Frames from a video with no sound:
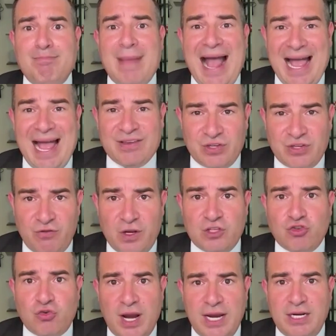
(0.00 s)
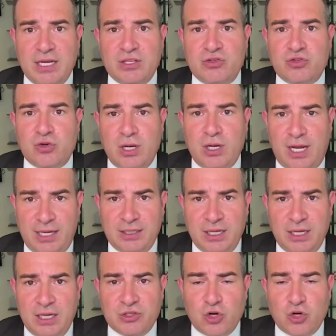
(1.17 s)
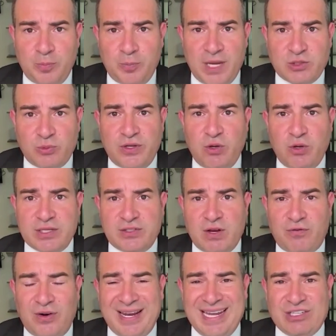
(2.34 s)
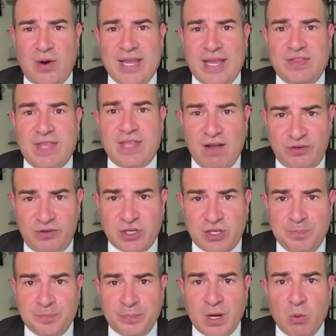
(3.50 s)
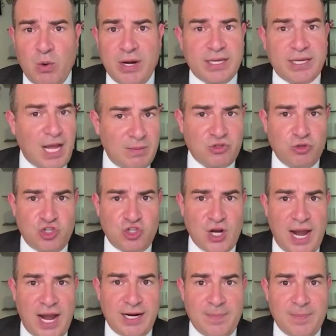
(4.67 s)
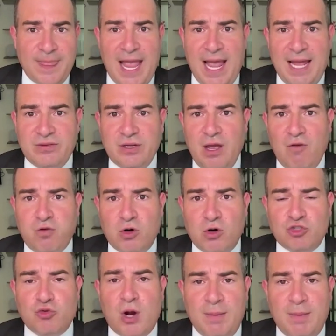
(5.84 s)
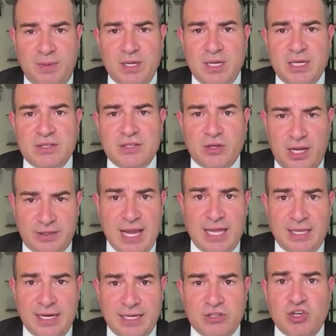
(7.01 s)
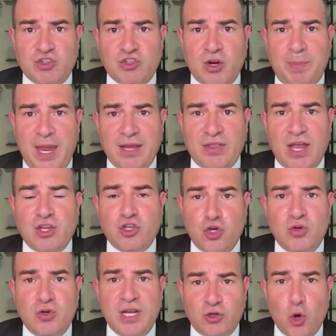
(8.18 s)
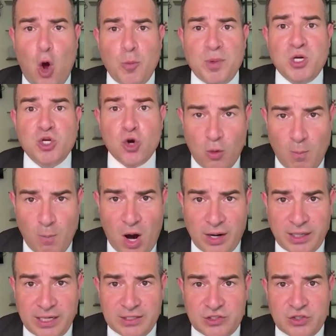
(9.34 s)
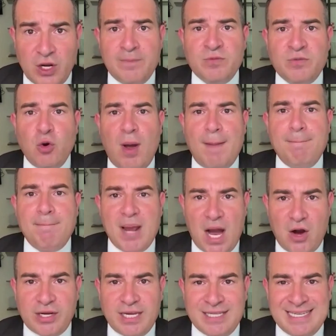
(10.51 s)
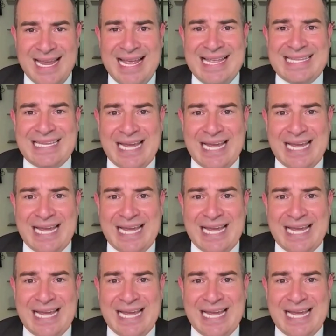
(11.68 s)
massive trade surplus, with the U.S. suffering a trade deficit when it comes to China. And of course, Trump telling Xi Jinping that you need to open your markets to American